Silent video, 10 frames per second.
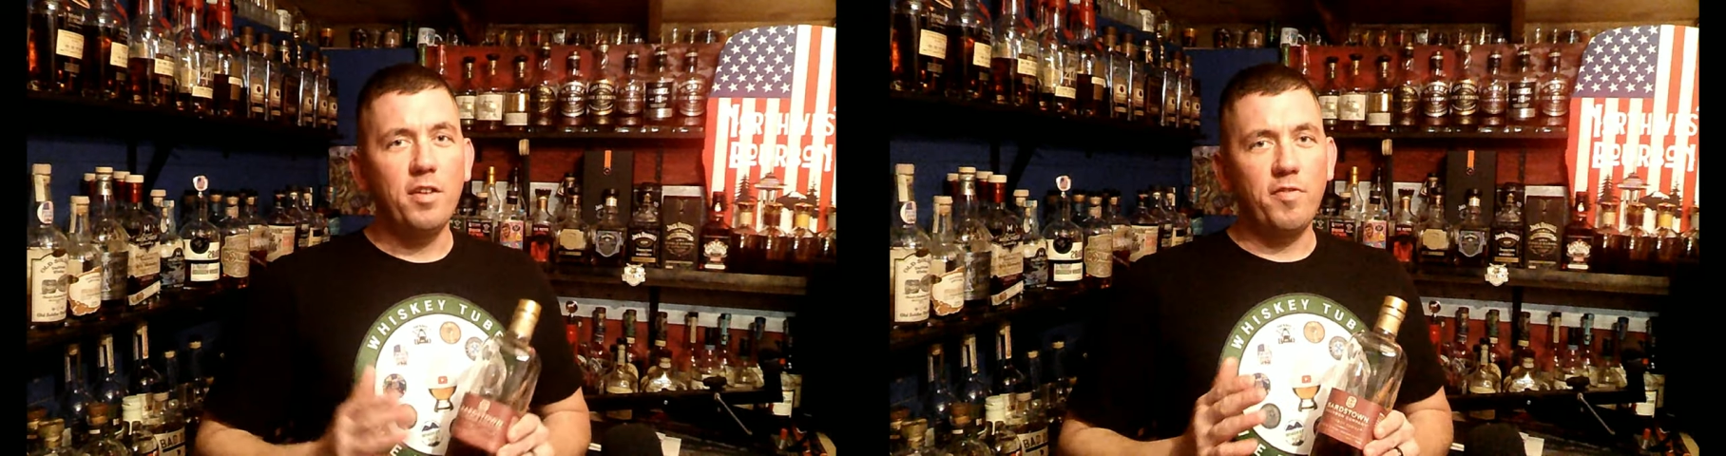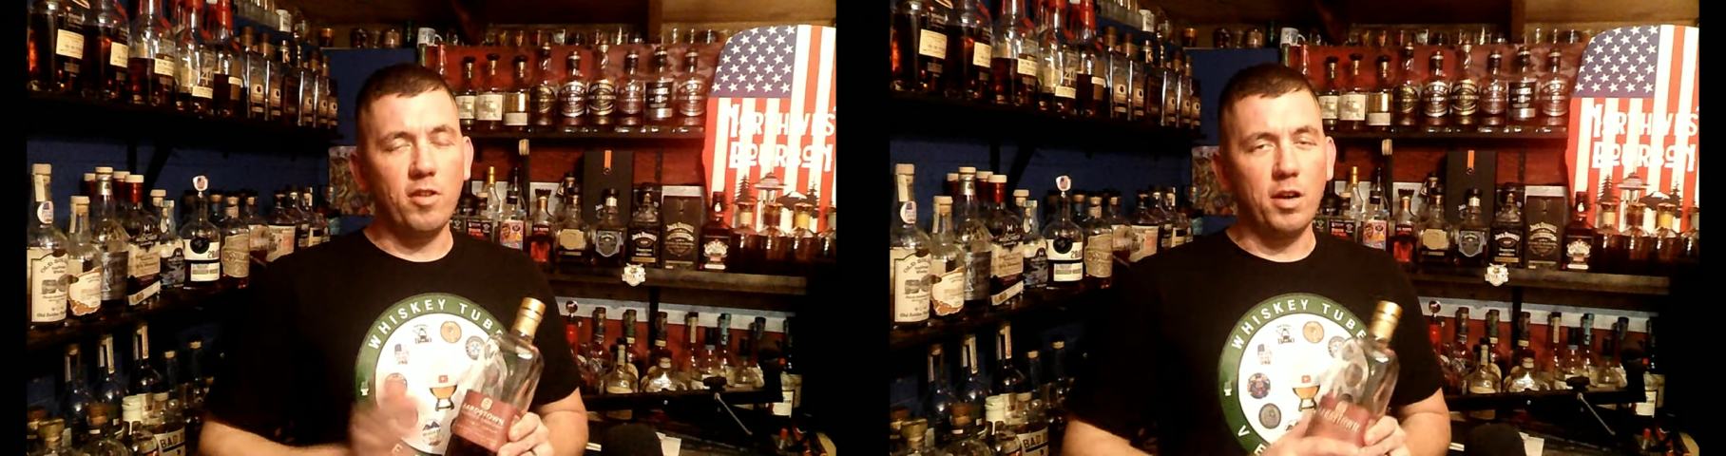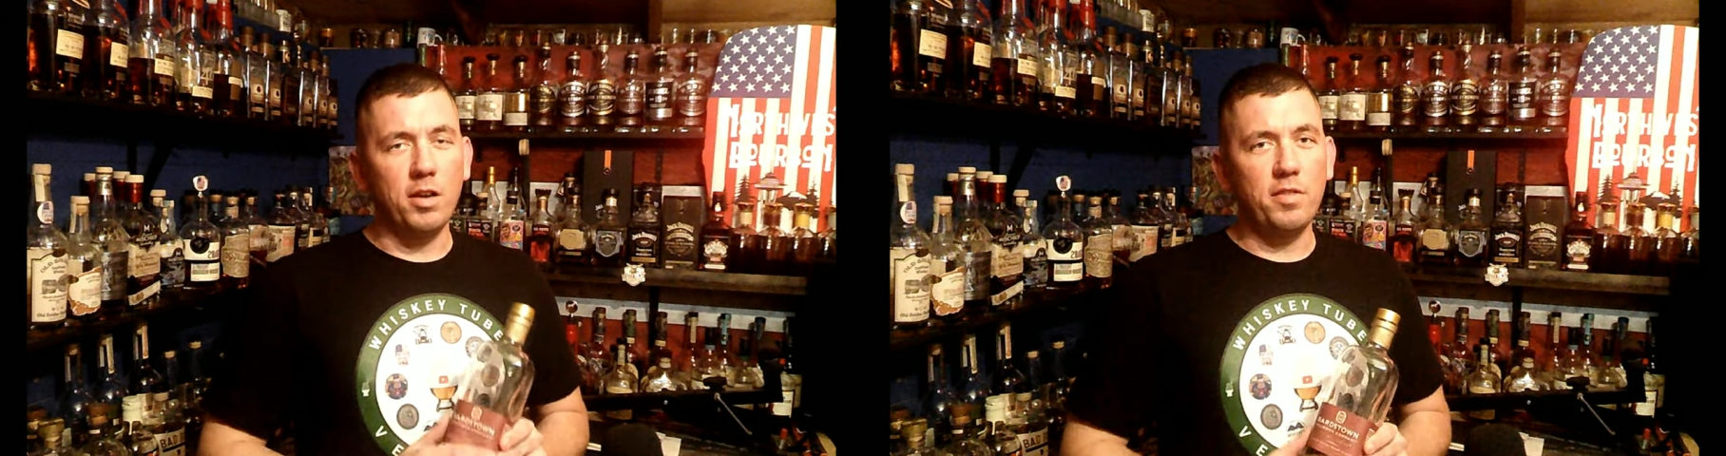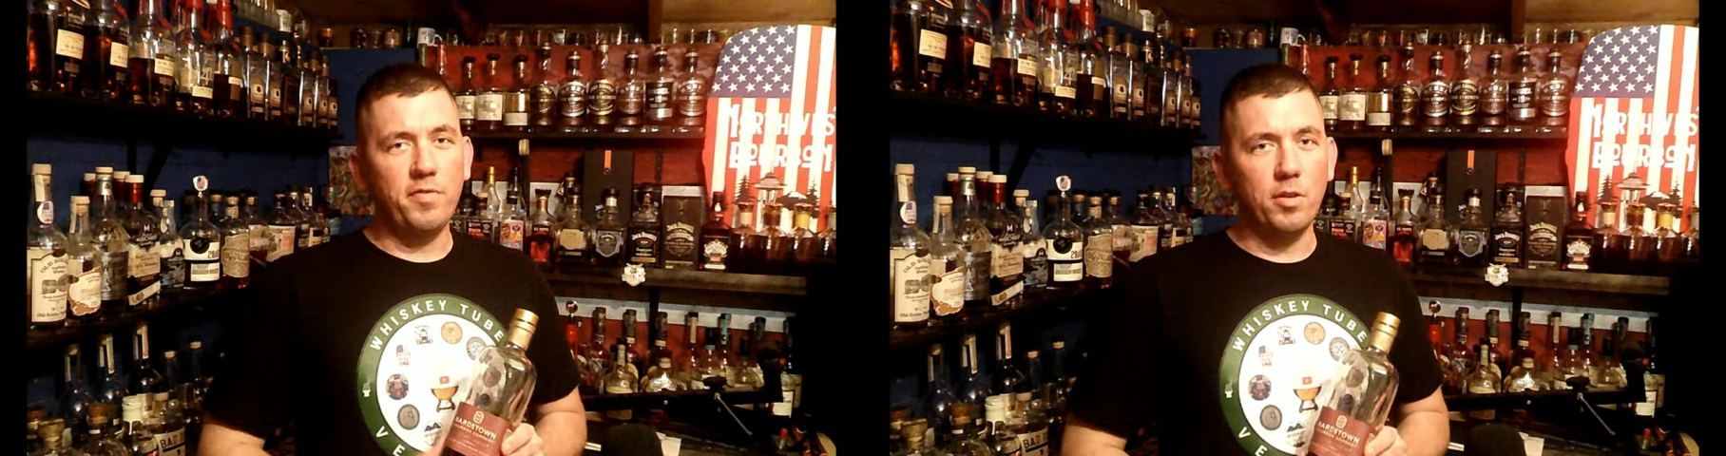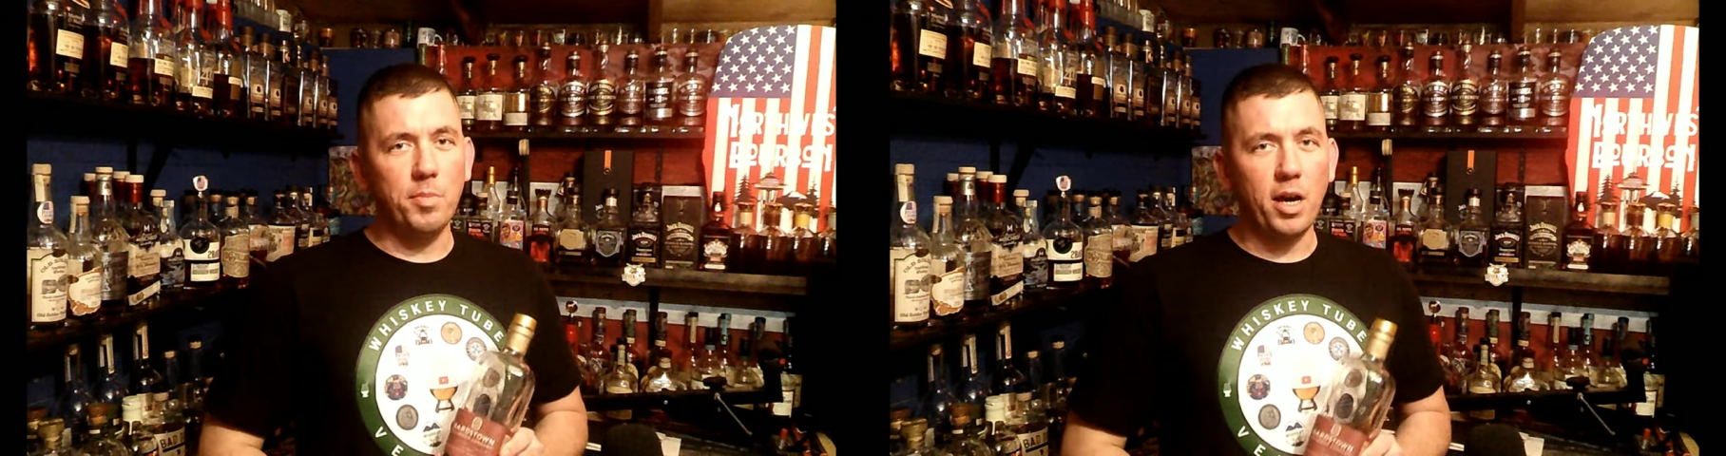for
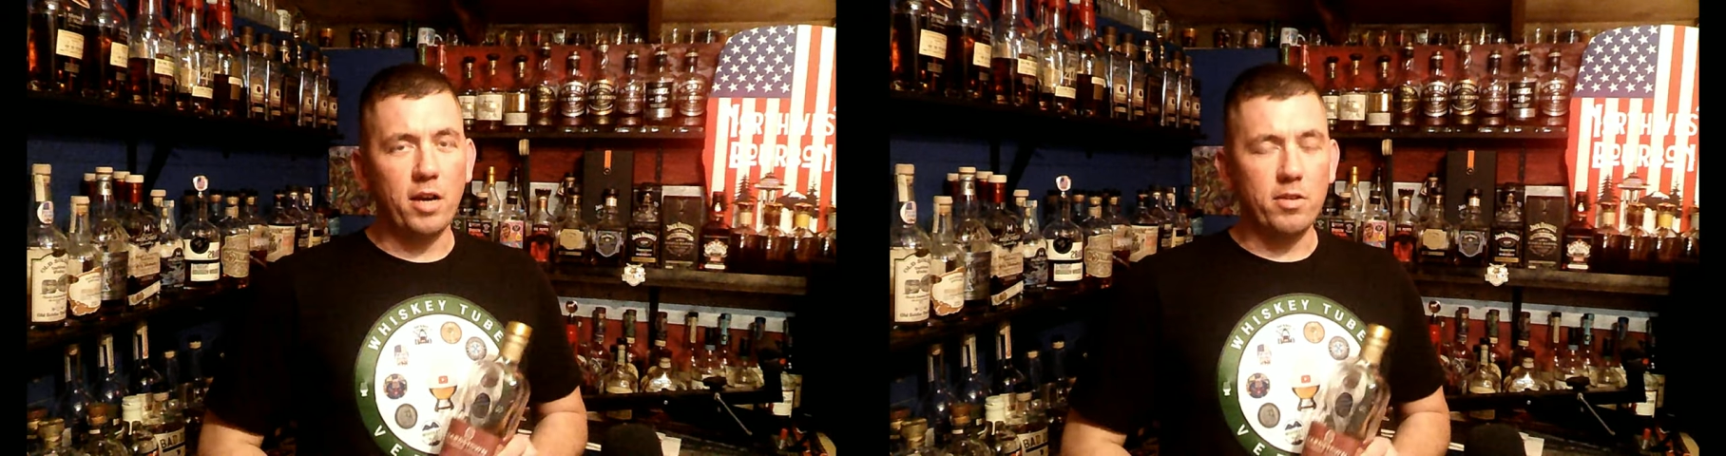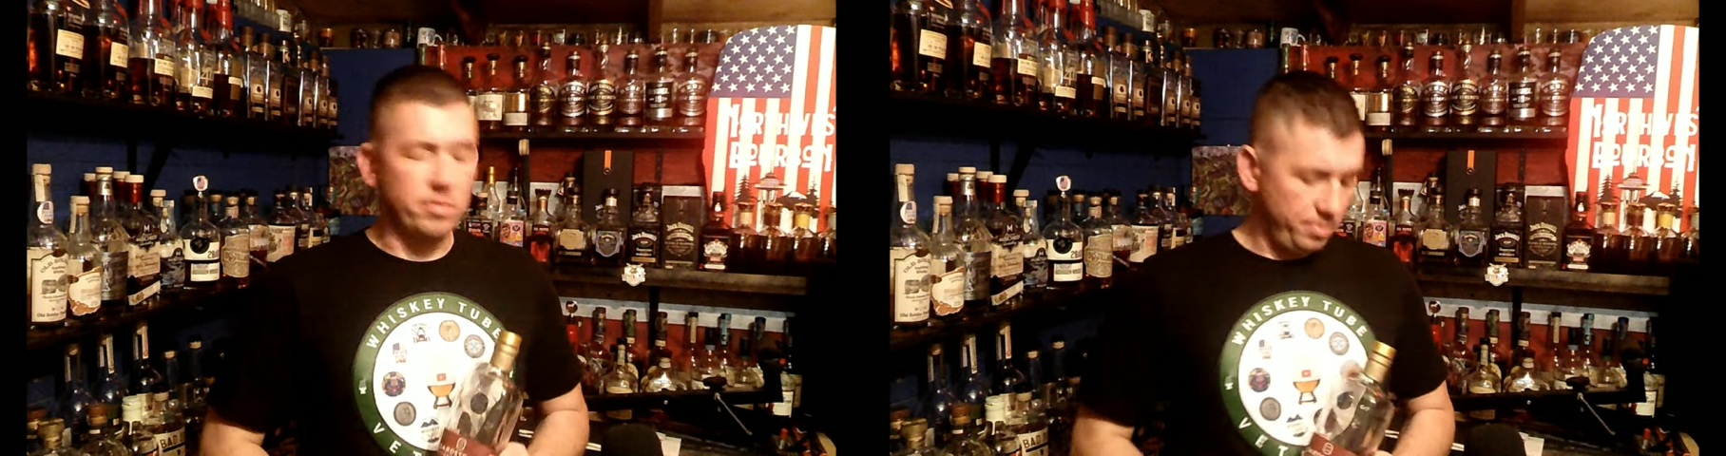a bottle.